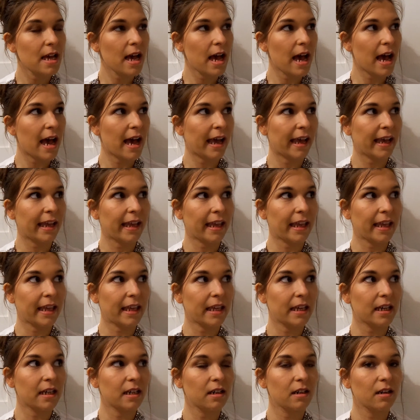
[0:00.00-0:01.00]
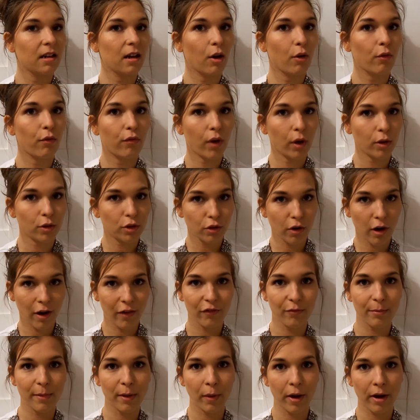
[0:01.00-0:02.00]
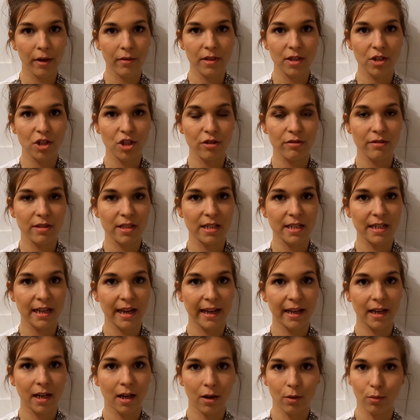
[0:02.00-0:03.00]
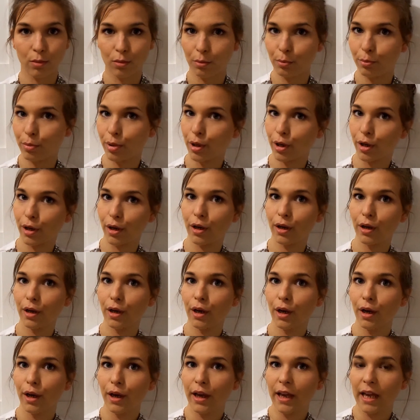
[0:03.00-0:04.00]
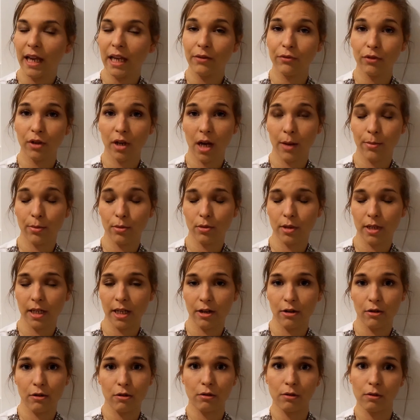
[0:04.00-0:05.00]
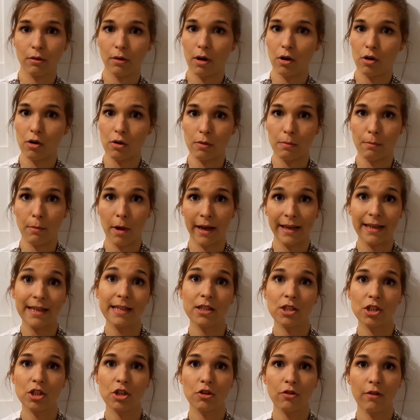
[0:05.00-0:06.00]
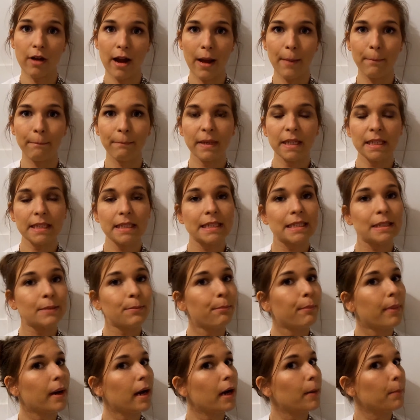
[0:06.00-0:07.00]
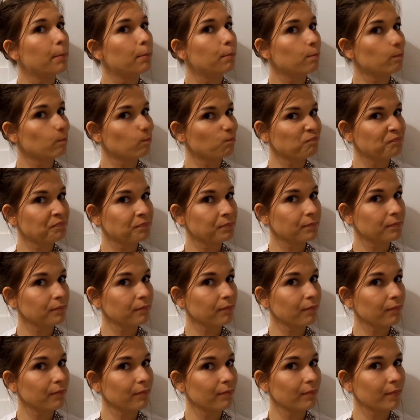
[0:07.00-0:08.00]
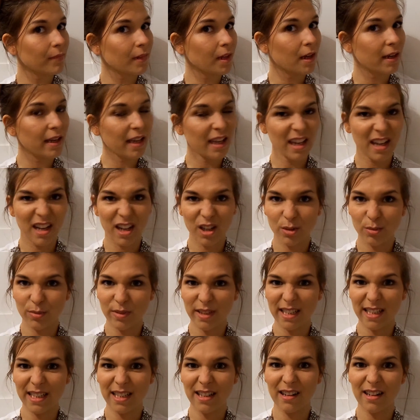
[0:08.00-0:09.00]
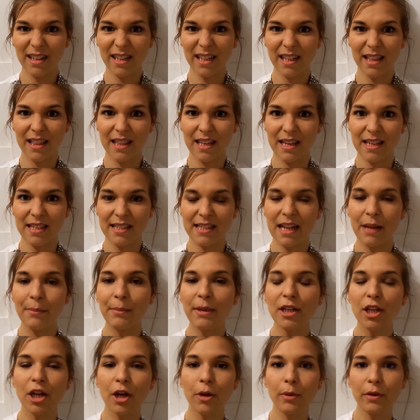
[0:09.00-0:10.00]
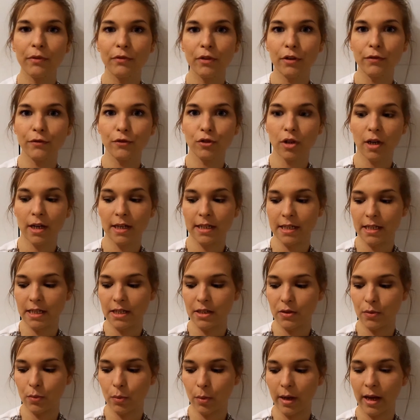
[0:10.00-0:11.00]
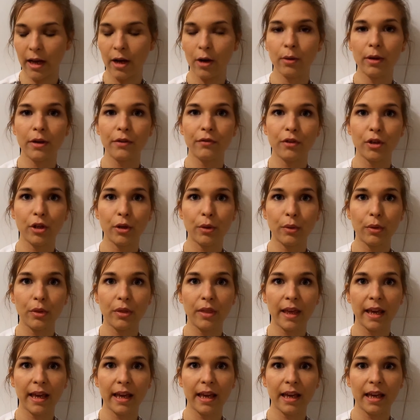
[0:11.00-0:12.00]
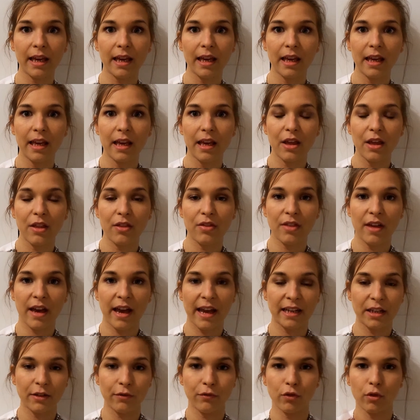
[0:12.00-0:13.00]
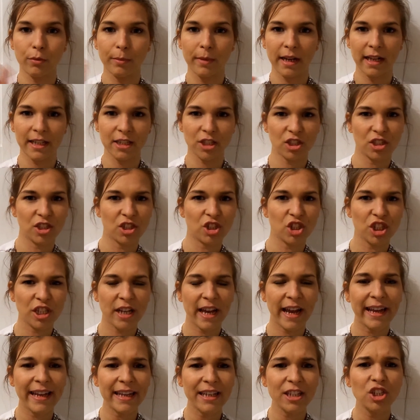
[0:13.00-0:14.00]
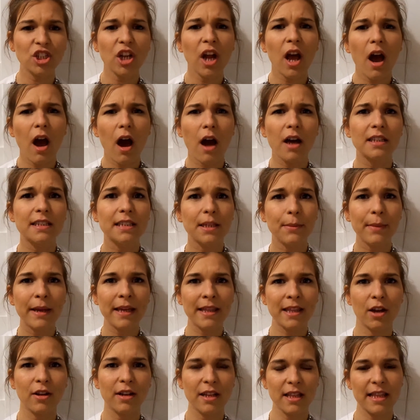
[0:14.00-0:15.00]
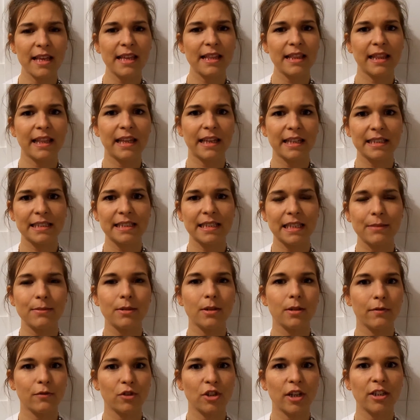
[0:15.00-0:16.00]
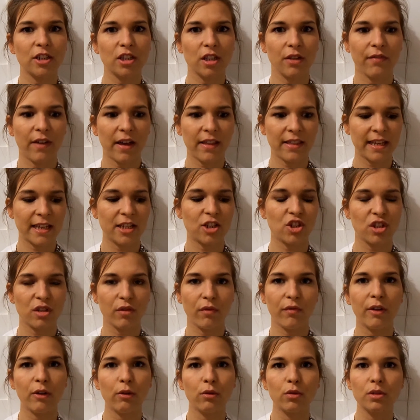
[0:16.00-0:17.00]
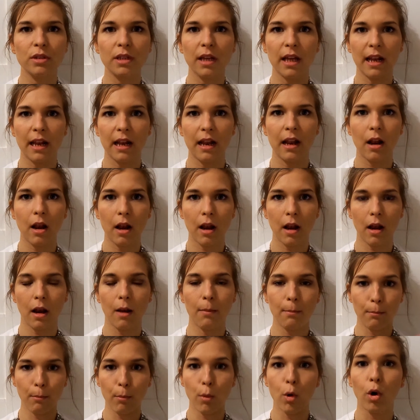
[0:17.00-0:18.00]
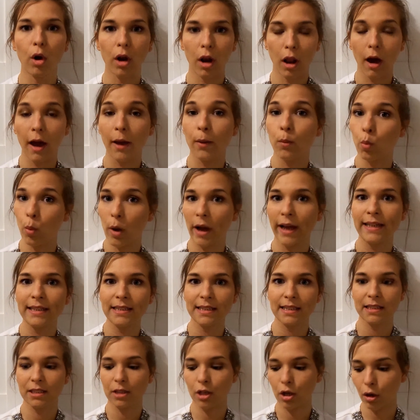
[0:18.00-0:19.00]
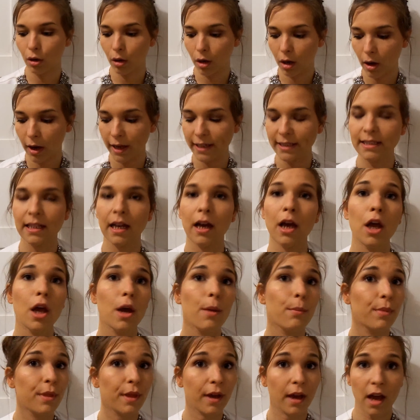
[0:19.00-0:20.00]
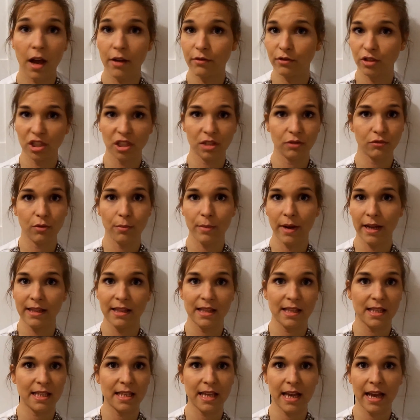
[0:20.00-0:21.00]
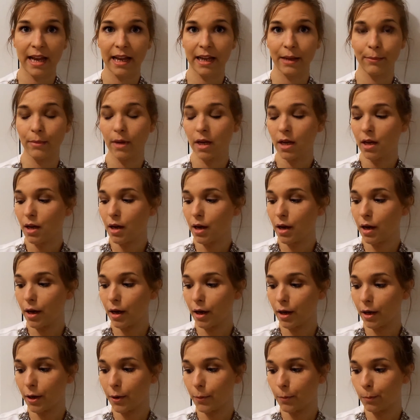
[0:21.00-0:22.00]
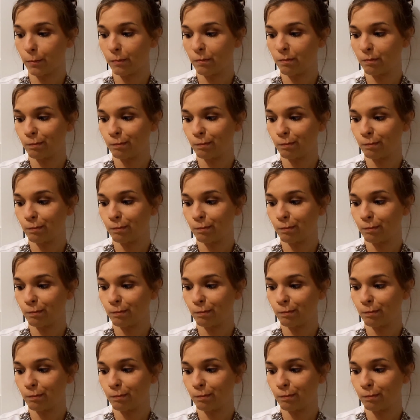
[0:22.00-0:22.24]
a photograph of me wearing this during the day, and I will put either a couple on here or on my Instagram. But yeah, I really like this. Let me know if you've tried it as well, if you think that any formulations change. To me, the only thing that seems to have changed, the fact that it just feels more lightweight. It's a lot lighter, but the coverages remain the same. I